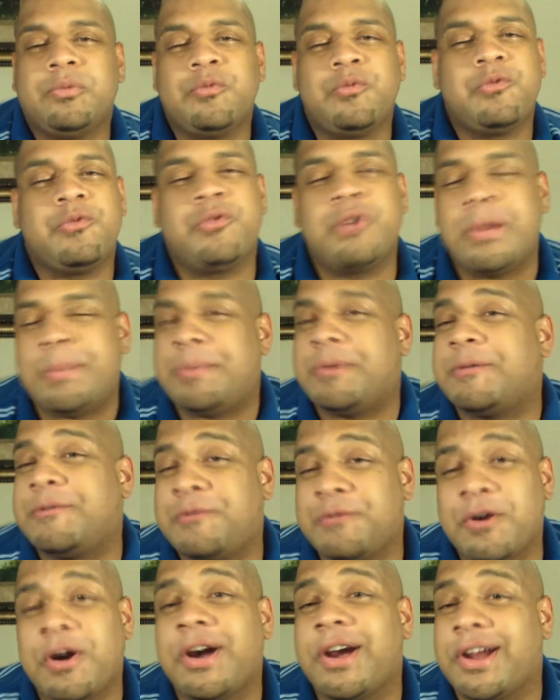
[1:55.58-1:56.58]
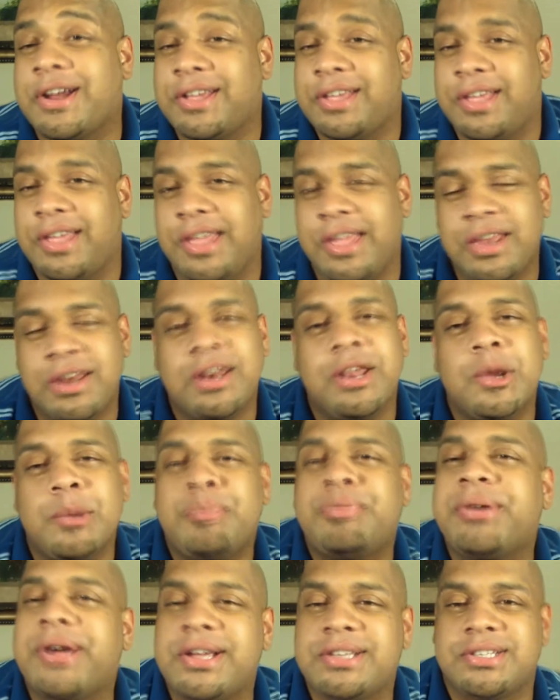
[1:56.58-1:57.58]
rip a fart in
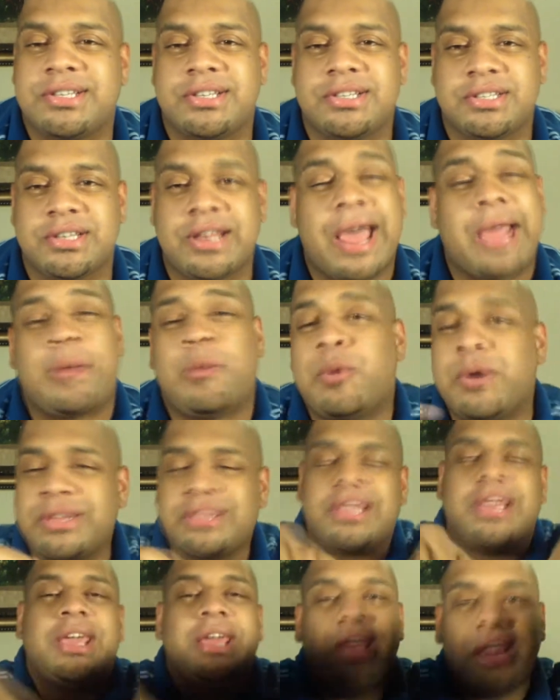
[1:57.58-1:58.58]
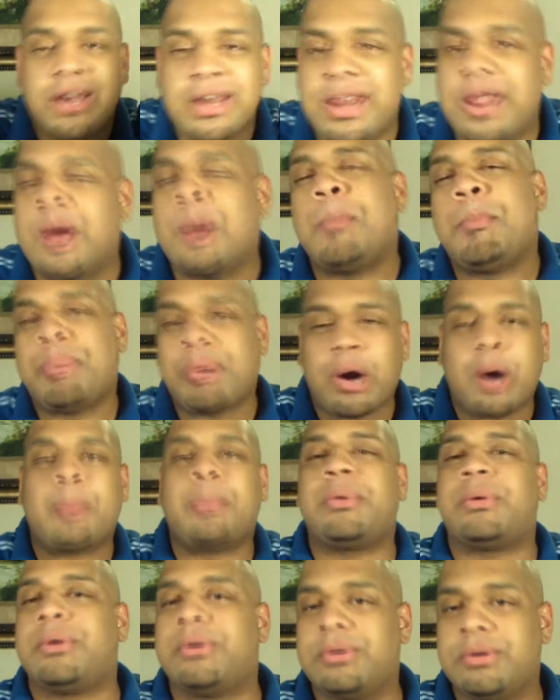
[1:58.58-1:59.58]
their presence, like within their
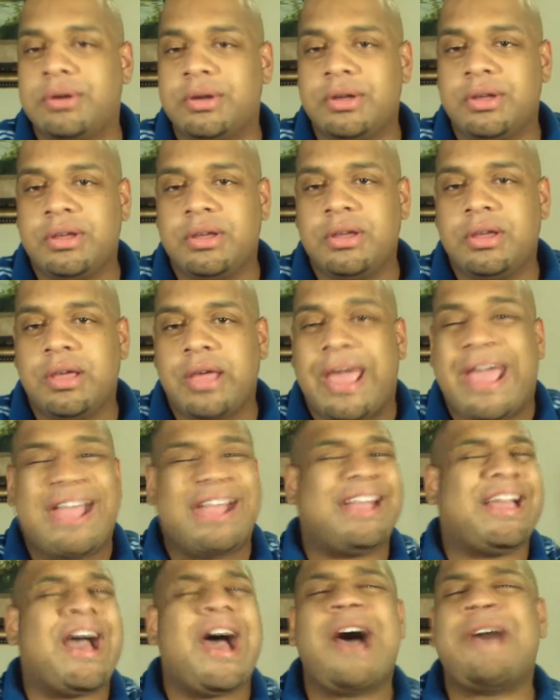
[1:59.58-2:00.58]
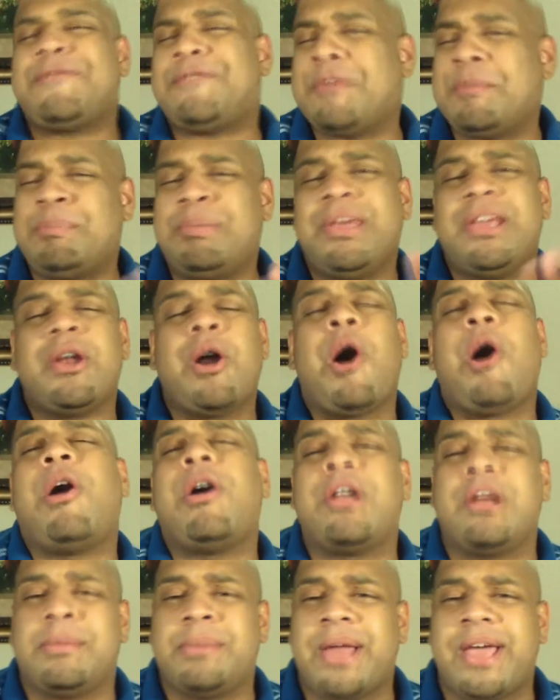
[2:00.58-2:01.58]
bubble, and God forbid
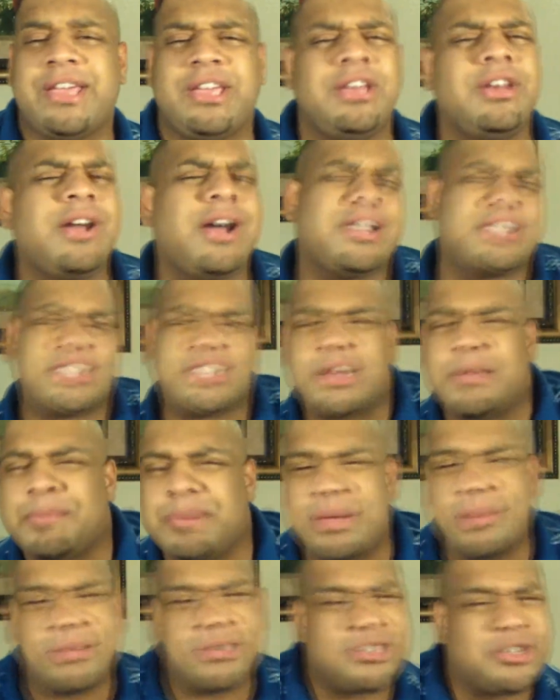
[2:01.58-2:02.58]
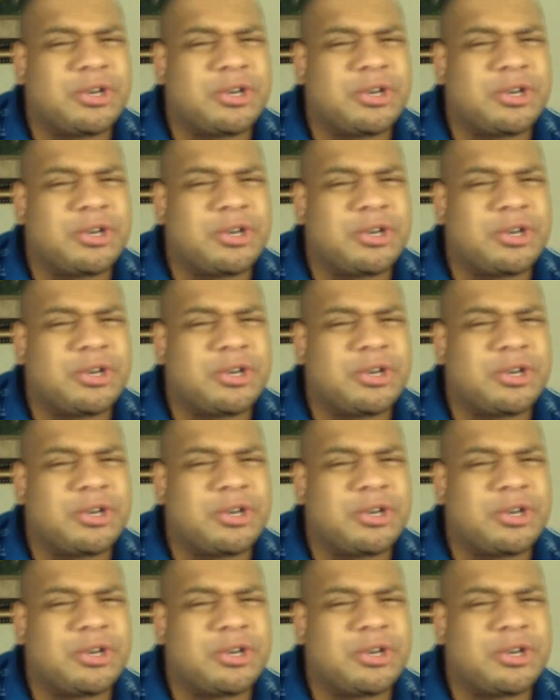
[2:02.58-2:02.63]
on them. Like, you know how some people